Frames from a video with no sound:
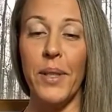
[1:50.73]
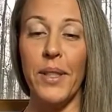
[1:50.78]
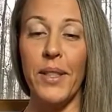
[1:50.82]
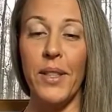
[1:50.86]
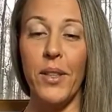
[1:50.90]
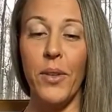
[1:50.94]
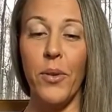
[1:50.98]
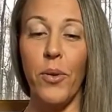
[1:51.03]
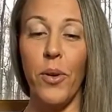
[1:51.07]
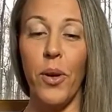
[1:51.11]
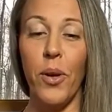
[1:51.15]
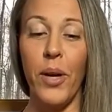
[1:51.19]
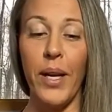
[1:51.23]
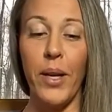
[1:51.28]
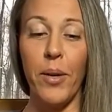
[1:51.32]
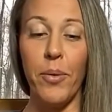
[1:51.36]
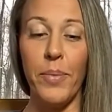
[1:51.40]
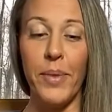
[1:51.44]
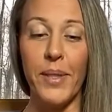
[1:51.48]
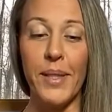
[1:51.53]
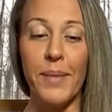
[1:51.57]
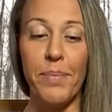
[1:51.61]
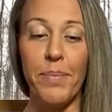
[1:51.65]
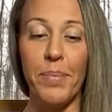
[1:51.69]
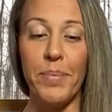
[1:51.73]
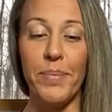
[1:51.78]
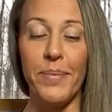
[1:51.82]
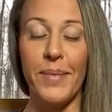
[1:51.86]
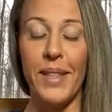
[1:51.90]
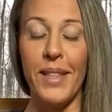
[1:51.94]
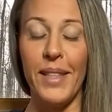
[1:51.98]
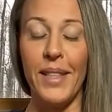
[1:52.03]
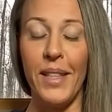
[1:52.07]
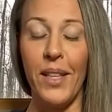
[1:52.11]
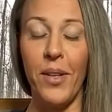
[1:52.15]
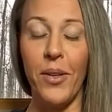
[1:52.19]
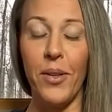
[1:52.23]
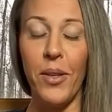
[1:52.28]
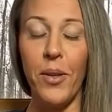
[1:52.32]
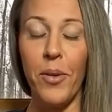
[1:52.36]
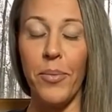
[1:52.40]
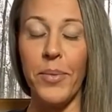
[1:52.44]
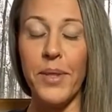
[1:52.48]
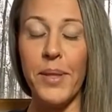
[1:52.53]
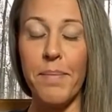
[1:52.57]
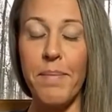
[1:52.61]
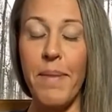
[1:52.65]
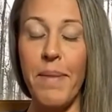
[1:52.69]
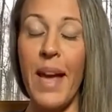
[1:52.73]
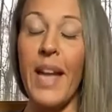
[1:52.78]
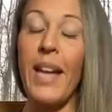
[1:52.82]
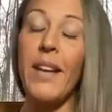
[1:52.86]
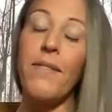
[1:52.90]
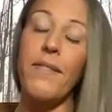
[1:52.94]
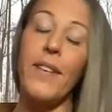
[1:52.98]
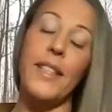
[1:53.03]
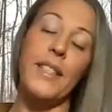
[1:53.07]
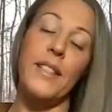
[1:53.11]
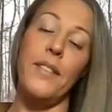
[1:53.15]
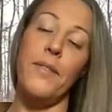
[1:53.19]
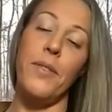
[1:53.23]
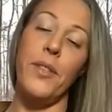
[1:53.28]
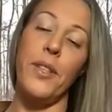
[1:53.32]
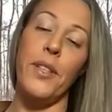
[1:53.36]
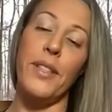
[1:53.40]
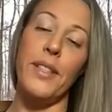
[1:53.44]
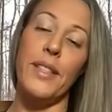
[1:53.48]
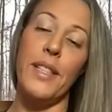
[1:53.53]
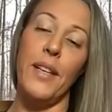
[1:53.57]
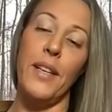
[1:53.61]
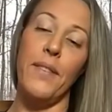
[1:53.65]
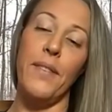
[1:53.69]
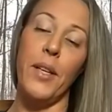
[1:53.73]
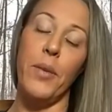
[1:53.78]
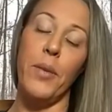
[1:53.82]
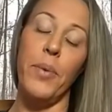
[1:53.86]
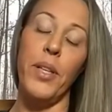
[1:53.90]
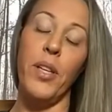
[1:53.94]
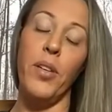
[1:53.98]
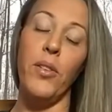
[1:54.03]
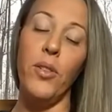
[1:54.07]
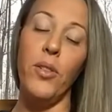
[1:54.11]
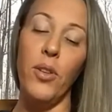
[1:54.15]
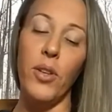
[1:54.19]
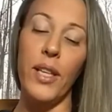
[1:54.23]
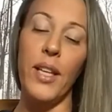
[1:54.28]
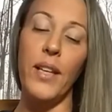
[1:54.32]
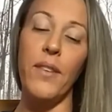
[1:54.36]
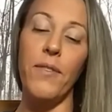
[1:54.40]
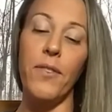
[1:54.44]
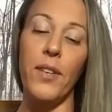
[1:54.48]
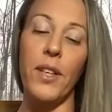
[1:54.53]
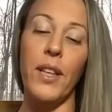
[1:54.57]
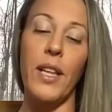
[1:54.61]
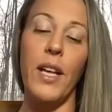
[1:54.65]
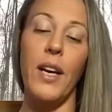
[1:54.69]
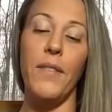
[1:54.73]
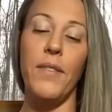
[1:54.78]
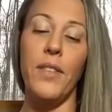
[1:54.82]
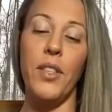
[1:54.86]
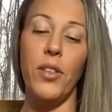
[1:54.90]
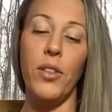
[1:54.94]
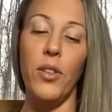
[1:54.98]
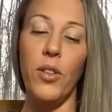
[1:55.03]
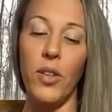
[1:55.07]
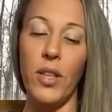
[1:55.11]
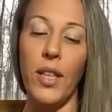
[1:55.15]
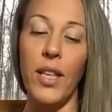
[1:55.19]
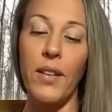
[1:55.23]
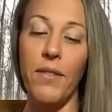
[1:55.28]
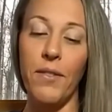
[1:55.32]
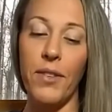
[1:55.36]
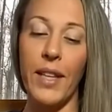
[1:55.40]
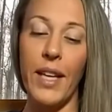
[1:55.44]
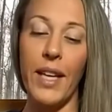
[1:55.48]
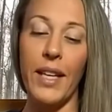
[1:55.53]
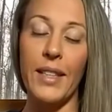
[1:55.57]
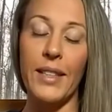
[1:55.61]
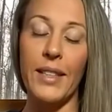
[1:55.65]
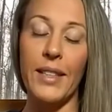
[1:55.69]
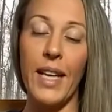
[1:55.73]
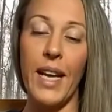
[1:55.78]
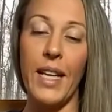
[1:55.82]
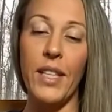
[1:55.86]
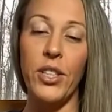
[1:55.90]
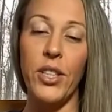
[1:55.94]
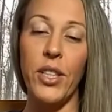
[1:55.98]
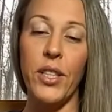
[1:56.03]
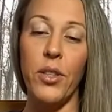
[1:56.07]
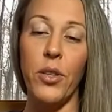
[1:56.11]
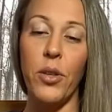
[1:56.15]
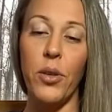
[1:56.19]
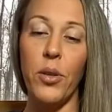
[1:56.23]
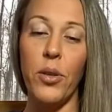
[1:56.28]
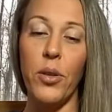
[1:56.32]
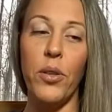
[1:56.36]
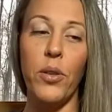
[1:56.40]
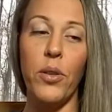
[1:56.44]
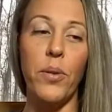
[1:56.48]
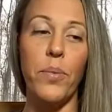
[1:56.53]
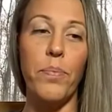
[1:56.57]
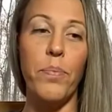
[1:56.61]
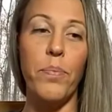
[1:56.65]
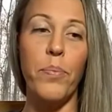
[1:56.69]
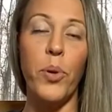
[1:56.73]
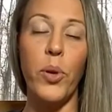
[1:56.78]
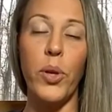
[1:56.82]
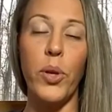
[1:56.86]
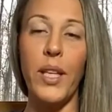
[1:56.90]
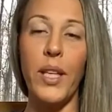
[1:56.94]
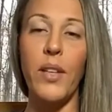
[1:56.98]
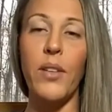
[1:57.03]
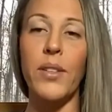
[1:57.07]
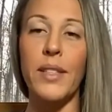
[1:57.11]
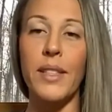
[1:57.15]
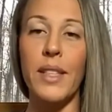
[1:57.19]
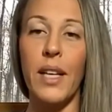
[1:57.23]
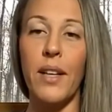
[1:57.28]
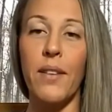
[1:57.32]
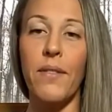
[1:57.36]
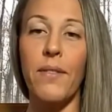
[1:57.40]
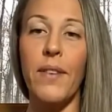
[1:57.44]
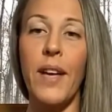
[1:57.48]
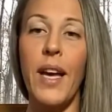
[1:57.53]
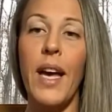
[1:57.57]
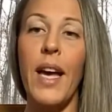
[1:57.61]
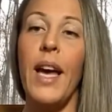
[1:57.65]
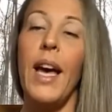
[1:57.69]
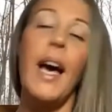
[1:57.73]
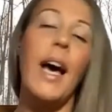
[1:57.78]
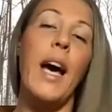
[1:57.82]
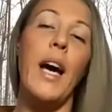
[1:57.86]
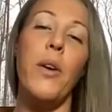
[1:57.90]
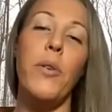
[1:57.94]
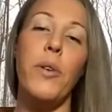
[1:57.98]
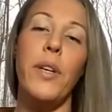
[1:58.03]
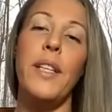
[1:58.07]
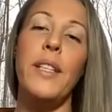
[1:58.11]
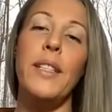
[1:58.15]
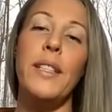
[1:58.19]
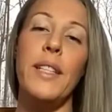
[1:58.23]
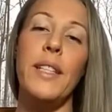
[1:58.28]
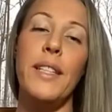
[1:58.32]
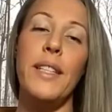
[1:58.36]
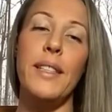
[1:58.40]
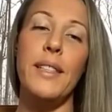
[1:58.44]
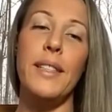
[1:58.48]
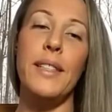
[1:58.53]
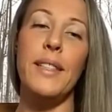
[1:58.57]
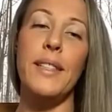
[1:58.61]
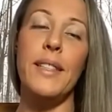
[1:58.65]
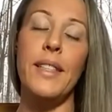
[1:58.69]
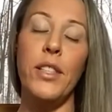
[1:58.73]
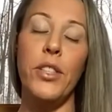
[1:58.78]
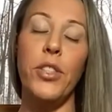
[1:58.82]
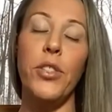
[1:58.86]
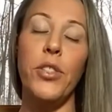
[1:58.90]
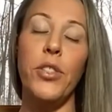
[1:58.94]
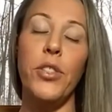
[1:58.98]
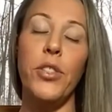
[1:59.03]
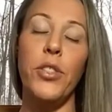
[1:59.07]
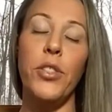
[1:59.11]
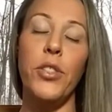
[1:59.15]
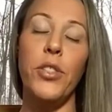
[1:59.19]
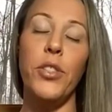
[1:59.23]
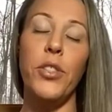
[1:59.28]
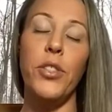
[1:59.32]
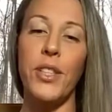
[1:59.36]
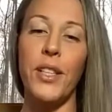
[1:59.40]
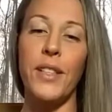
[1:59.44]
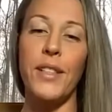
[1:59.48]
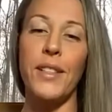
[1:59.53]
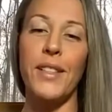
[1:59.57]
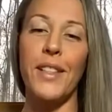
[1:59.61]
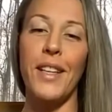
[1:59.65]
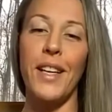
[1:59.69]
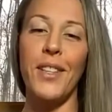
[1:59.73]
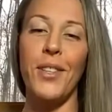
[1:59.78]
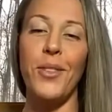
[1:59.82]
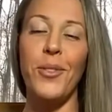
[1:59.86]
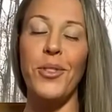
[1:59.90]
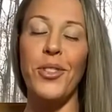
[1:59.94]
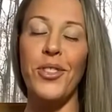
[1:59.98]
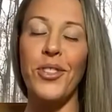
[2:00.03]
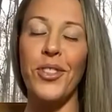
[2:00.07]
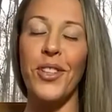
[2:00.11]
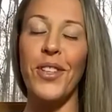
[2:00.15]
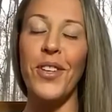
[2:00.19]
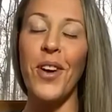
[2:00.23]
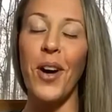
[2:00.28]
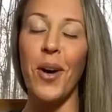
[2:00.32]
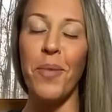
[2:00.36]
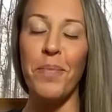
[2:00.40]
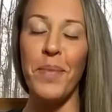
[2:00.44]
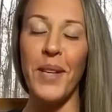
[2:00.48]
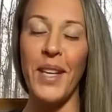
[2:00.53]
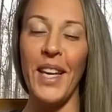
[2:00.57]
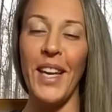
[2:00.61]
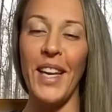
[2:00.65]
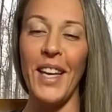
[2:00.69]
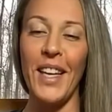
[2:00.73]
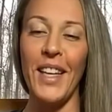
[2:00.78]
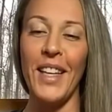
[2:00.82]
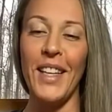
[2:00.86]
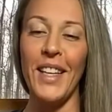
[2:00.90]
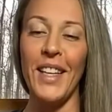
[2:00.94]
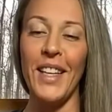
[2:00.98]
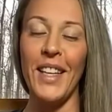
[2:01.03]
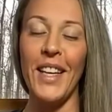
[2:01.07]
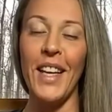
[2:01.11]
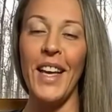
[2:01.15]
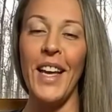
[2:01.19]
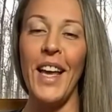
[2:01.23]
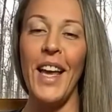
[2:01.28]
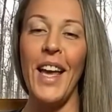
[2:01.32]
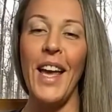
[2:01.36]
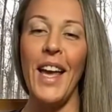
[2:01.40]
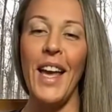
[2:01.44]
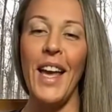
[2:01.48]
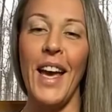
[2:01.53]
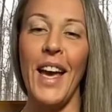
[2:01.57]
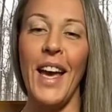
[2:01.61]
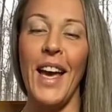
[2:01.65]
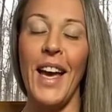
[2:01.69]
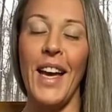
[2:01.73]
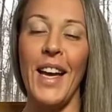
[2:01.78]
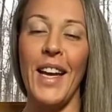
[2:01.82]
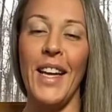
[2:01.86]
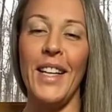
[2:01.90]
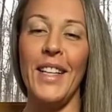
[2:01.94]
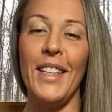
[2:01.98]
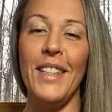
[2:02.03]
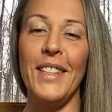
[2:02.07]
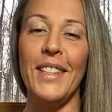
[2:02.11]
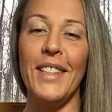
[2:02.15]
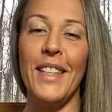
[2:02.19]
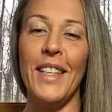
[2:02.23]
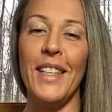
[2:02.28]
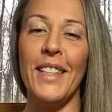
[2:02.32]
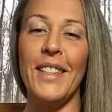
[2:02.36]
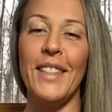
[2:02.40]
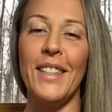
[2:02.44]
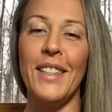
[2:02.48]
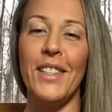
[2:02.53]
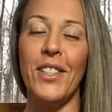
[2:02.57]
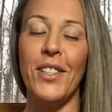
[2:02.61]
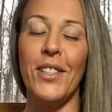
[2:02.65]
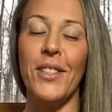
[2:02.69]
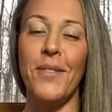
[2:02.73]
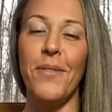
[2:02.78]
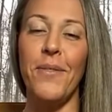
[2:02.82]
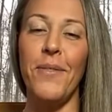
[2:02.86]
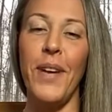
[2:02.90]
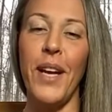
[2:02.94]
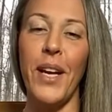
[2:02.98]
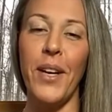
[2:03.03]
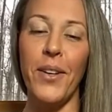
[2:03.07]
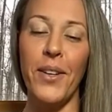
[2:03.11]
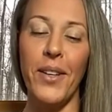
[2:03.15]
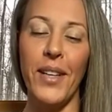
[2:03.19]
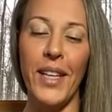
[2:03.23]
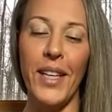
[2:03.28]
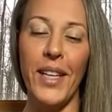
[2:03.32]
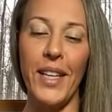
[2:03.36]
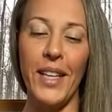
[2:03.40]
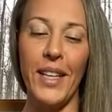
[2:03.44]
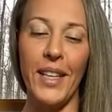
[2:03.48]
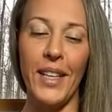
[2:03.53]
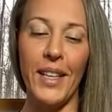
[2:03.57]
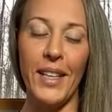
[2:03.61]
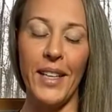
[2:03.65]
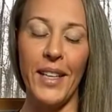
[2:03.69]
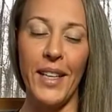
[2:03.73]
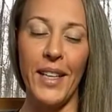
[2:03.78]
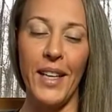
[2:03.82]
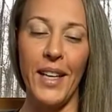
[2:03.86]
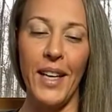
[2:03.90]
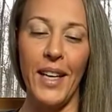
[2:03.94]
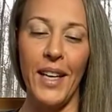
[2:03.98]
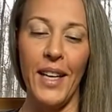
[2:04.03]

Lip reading: you almost manifest it for yourself. Like when you're looking for love and you're looking for that intention, you're putting yourself out into these situations that you should not be in. And it's just very,